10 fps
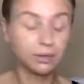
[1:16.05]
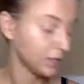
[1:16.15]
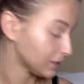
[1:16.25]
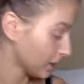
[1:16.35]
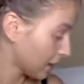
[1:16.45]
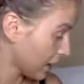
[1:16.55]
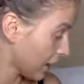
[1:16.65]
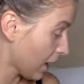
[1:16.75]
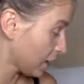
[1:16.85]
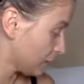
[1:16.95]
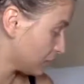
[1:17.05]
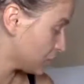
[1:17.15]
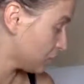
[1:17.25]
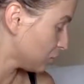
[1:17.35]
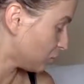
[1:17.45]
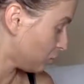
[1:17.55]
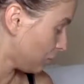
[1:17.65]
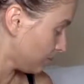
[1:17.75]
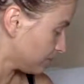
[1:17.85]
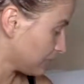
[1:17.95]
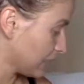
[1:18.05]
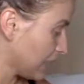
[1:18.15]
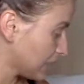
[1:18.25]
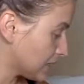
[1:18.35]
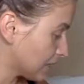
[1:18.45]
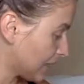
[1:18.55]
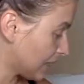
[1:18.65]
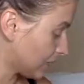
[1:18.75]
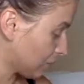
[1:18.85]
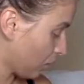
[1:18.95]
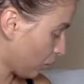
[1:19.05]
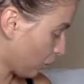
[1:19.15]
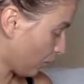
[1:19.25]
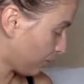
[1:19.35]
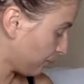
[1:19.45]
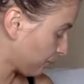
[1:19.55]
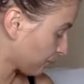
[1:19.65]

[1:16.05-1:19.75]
Because you know what's so cool? Last night I came home